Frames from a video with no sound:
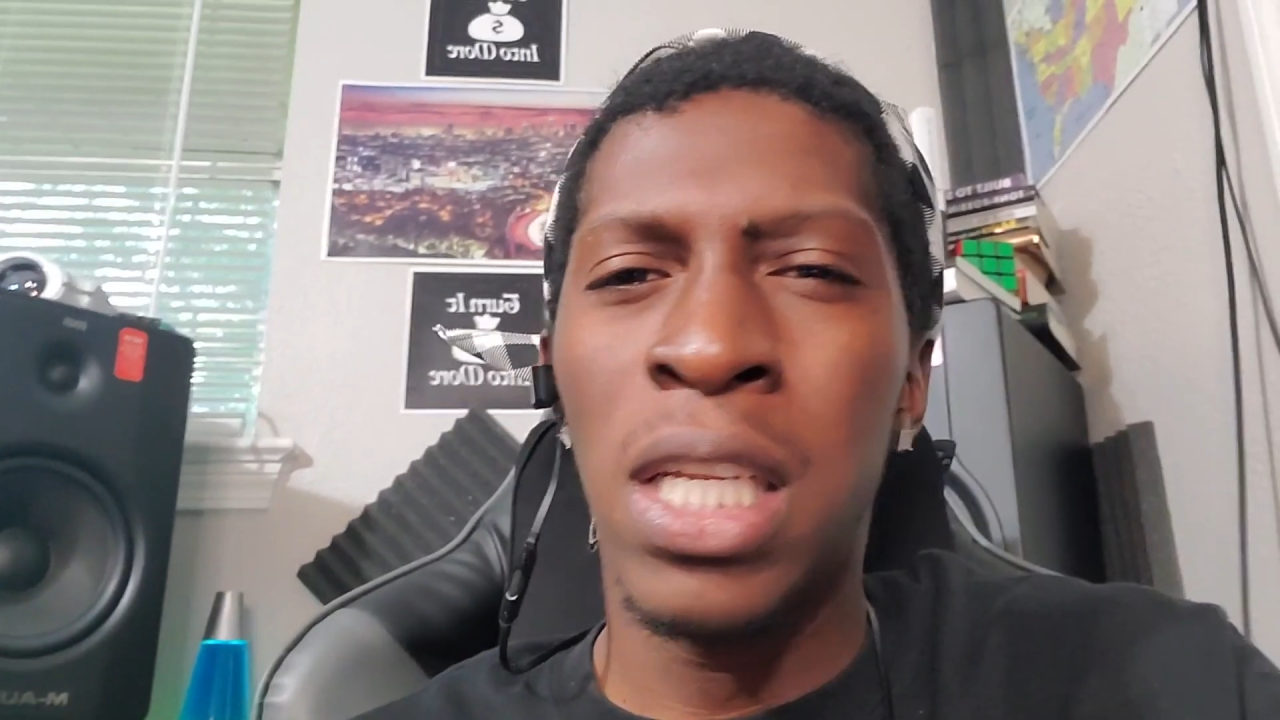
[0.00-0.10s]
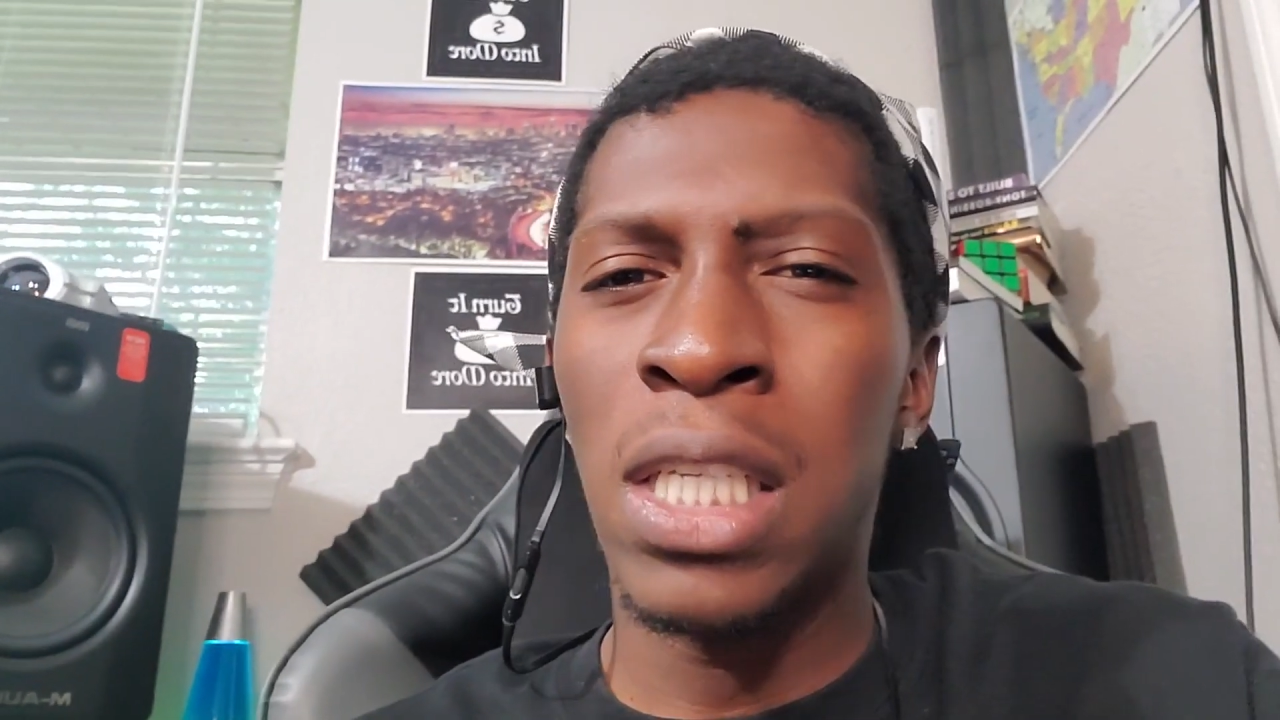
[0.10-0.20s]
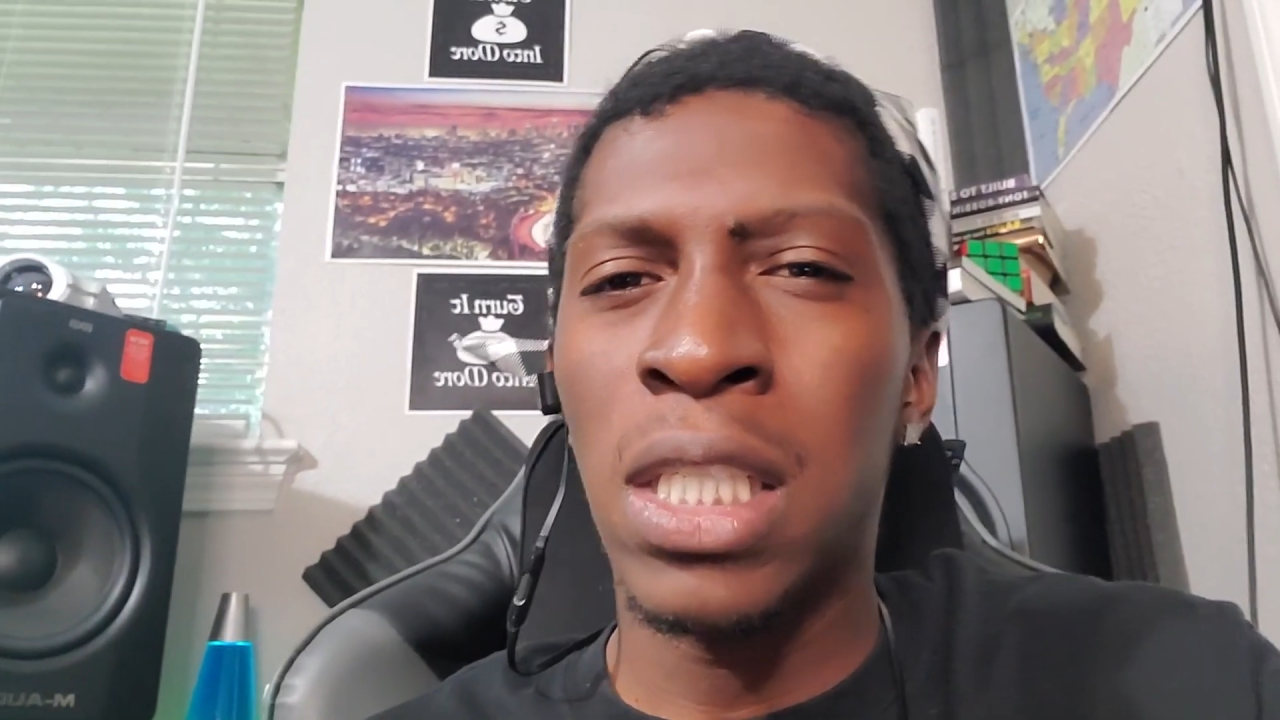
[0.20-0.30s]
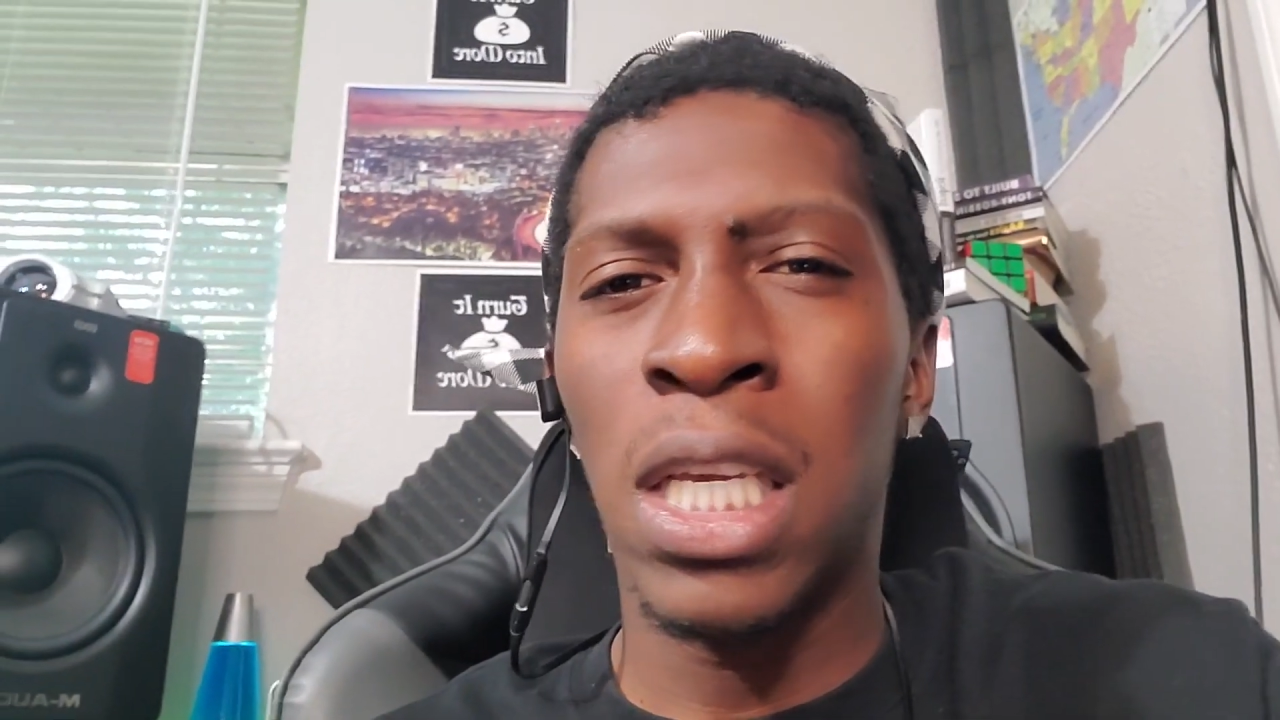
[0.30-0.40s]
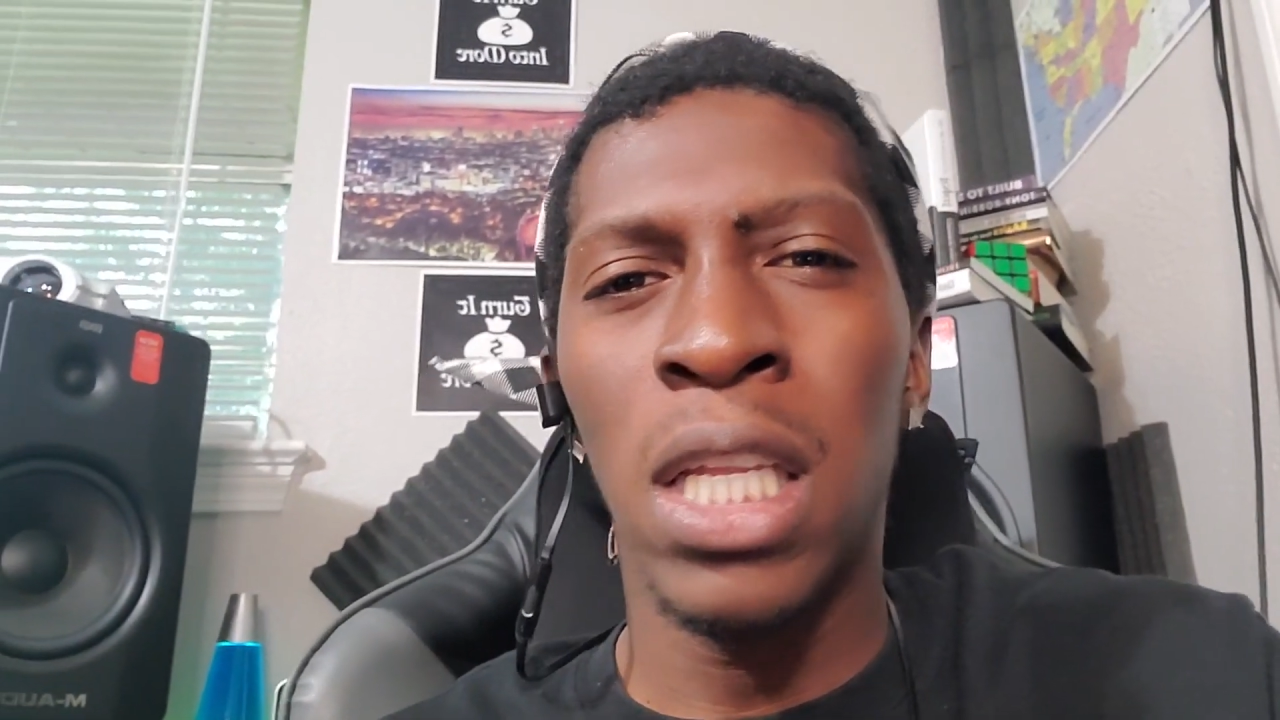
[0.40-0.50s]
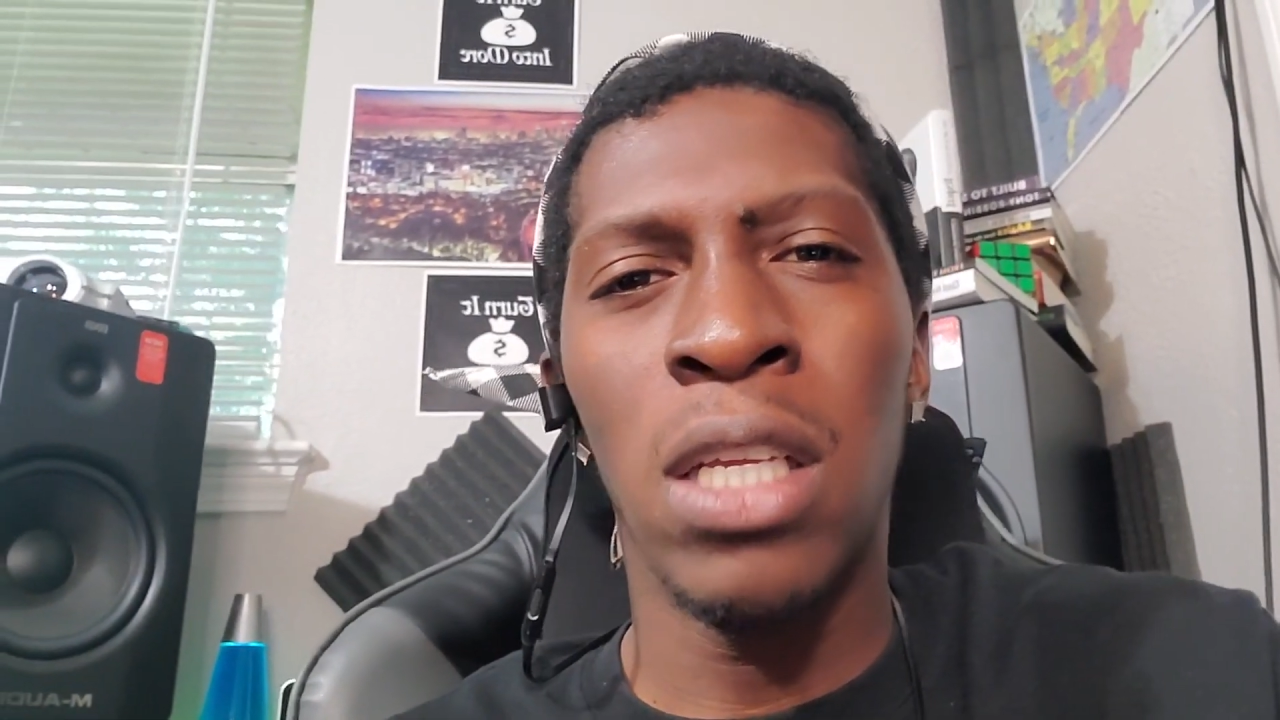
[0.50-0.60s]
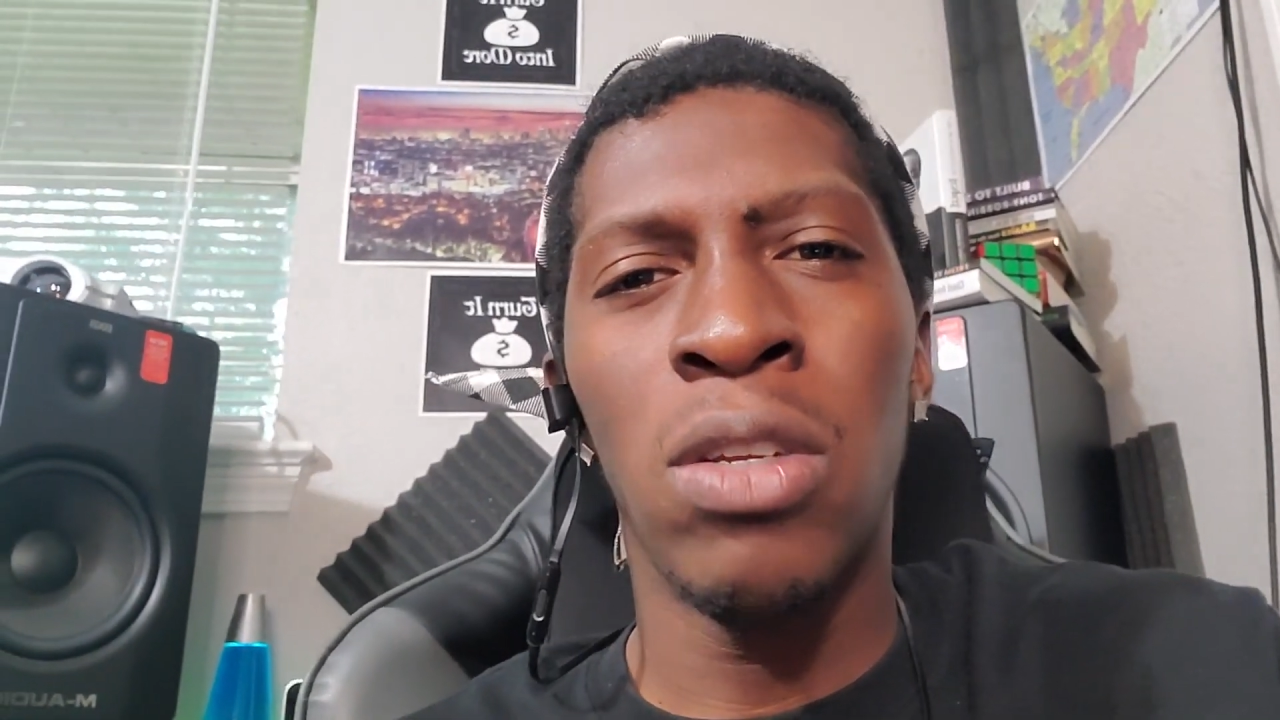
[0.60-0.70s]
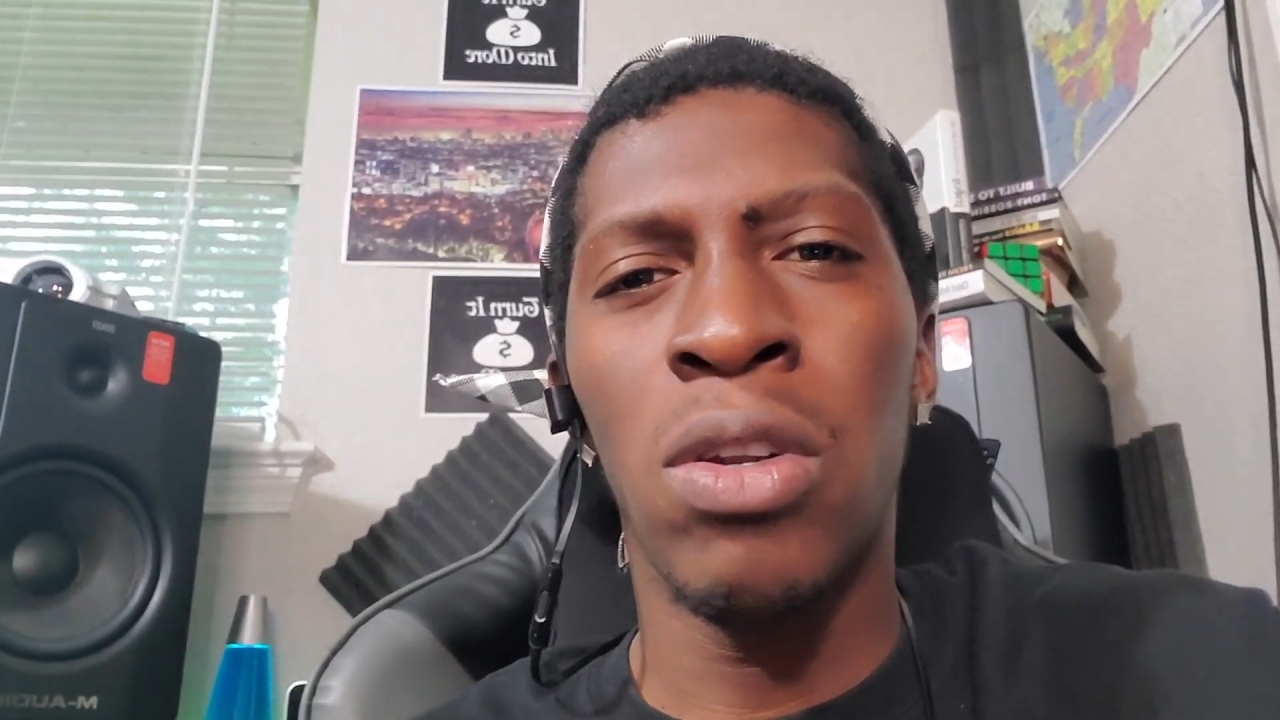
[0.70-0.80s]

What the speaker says: Let's get it, you